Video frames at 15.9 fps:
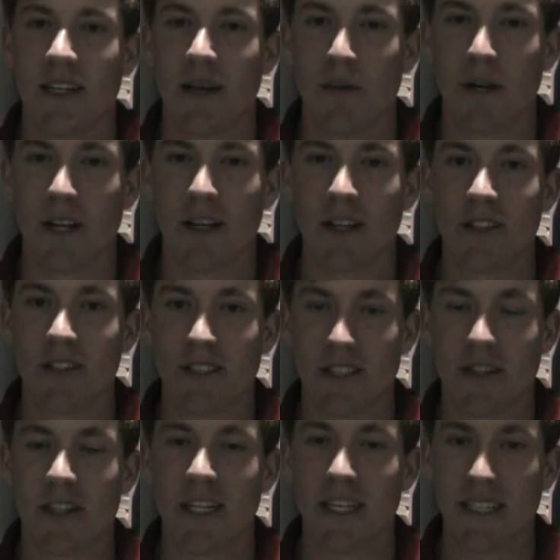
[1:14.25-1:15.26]
pretty close to the
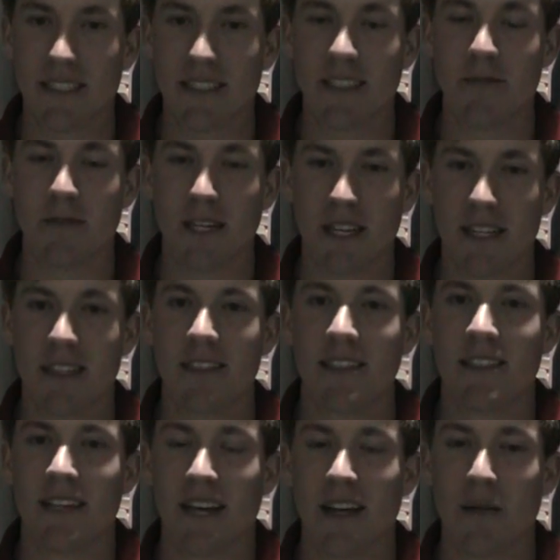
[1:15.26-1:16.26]
green, it seems like
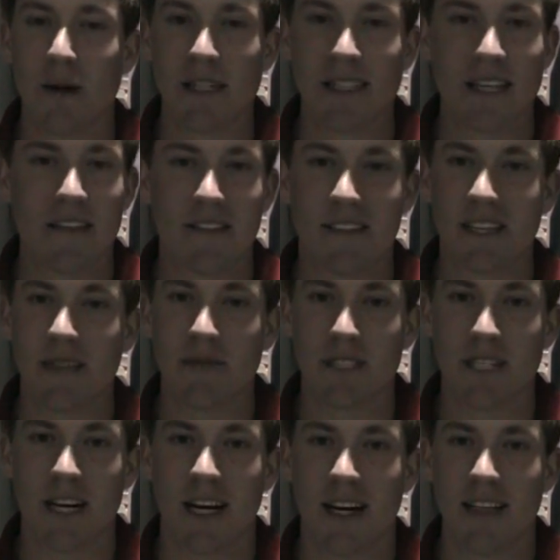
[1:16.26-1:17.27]
everybody's going to have the same
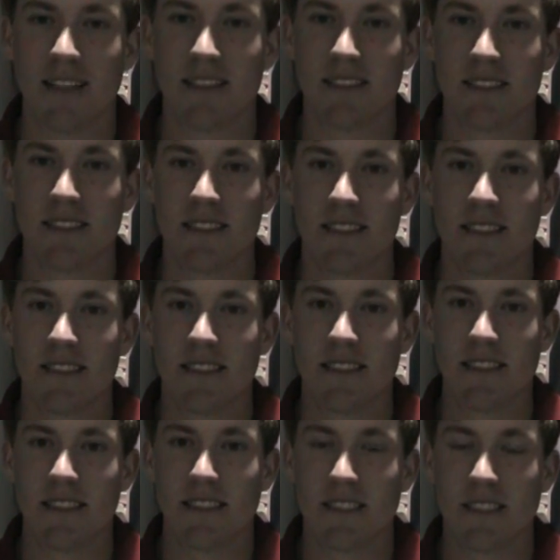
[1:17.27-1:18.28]
shot.